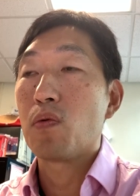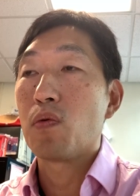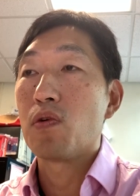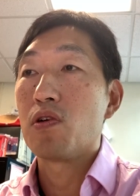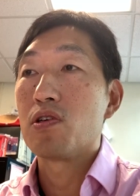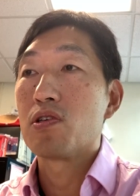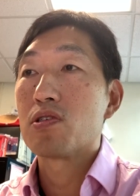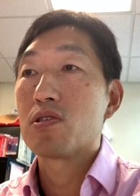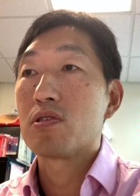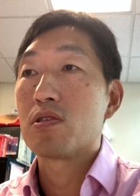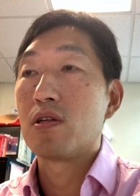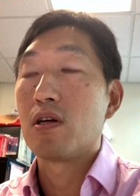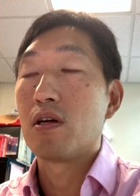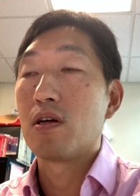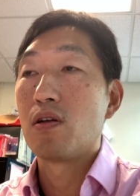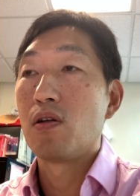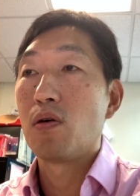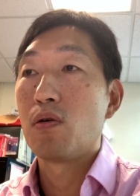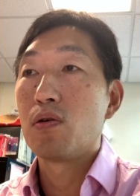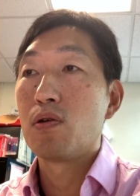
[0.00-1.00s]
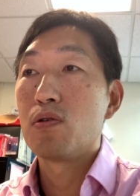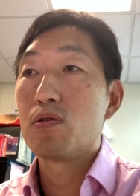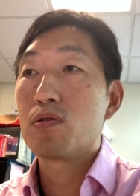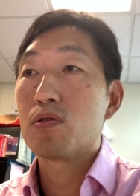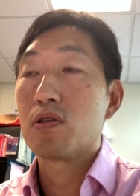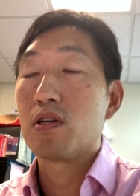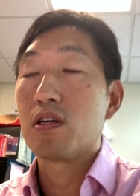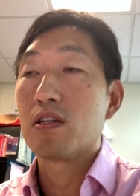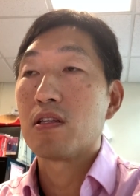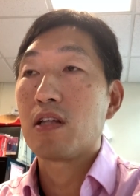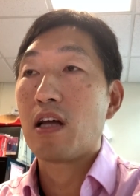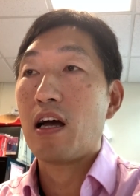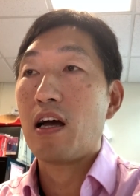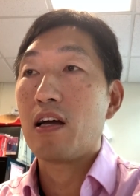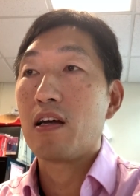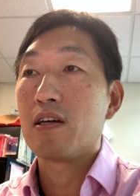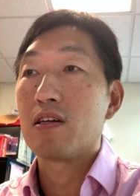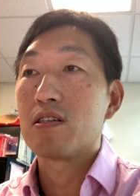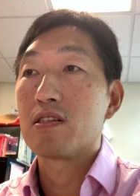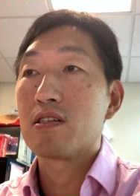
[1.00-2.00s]
with the low nutrient
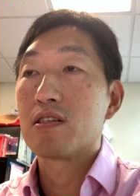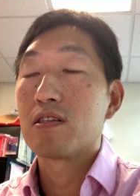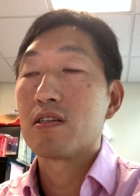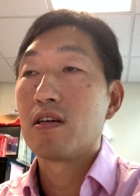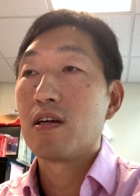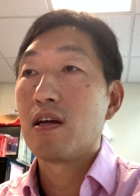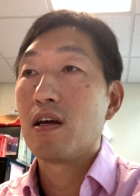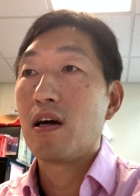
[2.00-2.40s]
diet